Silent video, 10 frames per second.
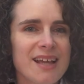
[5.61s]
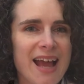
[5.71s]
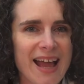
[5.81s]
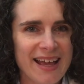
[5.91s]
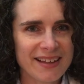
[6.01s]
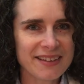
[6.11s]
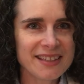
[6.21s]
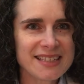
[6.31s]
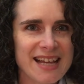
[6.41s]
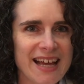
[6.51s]
A
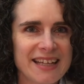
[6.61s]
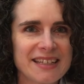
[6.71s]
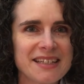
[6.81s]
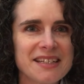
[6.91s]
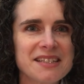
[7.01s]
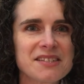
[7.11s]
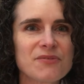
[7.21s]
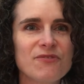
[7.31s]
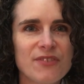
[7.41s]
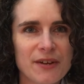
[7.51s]
healthy diet is
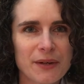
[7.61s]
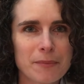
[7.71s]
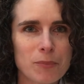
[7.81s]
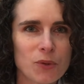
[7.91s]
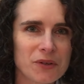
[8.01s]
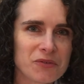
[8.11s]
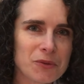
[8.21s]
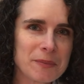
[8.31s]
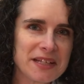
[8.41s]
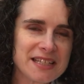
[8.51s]
very important
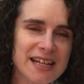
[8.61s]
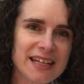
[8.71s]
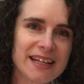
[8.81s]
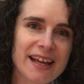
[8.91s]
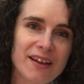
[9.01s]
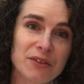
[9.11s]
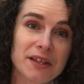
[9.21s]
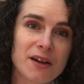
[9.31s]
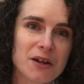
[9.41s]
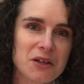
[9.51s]
for maintaining a
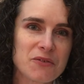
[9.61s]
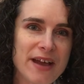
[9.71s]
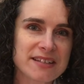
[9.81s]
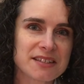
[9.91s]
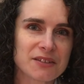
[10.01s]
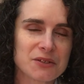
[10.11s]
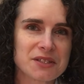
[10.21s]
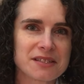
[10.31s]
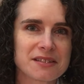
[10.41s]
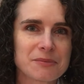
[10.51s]
healthy cardiovascular
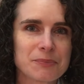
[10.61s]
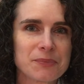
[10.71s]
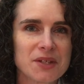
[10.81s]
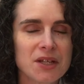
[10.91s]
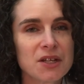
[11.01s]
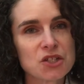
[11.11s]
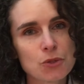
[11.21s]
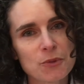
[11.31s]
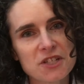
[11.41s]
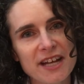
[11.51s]
system.
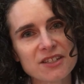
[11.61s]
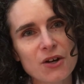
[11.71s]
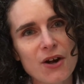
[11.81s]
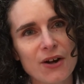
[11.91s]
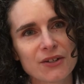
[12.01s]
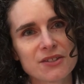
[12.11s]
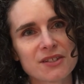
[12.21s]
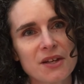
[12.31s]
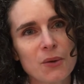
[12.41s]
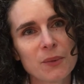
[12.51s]
To protect our
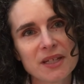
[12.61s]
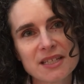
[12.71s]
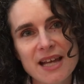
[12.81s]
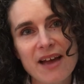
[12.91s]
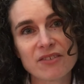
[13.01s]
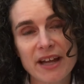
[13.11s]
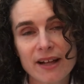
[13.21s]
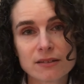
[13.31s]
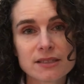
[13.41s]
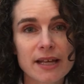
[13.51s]
hearts, we need to have an
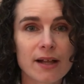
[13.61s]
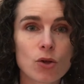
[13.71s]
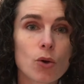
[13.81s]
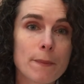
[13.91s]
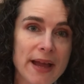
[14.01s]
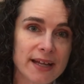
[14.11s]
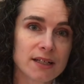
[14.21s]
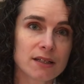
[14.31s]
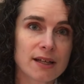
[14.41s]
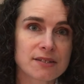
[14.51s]
LDL or bad
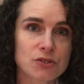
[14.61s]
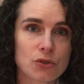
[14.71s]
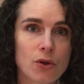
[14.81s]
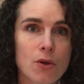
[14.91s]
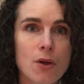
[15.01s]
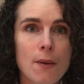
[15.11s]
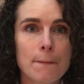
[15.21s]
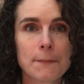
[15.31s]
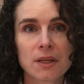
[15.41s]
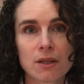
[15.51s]
cholesterol
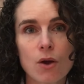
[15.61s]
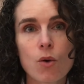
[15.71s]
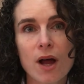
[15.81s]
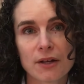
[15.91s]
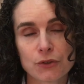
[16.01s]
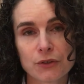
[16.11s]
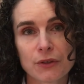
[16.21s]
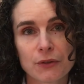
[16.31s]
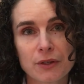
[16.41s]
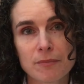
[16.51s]
below
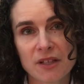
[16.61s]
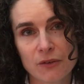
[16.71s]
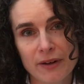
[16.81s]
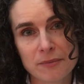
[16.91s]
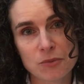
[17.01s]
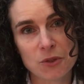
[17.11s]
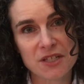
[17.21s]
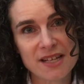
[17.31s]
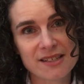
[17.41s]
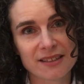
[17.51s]
130 milligrams per
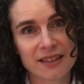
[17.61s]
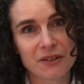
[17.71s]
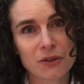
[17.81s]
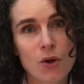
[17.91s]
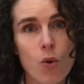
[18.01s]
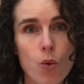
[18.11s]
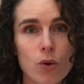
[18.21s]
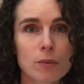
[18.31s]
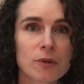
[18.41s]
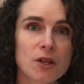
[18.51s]
deciliter
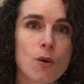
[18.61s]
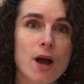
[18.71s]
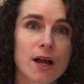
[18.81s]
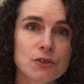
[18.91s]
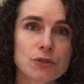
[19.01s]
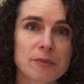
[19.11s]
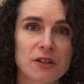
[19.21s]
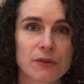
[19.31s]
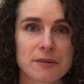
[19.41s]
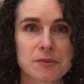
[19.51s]
or below 100
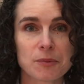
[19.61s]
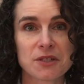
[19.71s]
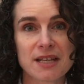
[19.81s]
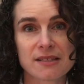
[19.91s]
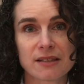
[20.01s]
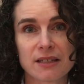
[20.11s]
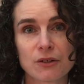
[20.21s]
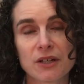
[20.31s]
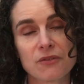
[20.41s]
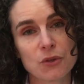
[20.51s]
milligrams per
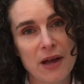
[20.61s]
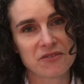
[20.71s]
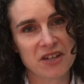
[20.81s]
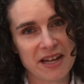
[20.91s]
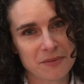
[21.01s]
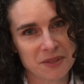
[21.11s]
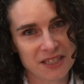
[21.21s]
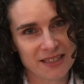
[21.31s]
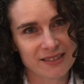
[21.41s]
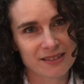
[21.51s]
deciliter if you have
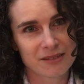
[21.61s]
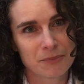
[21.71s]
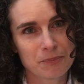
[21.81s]
diabetes.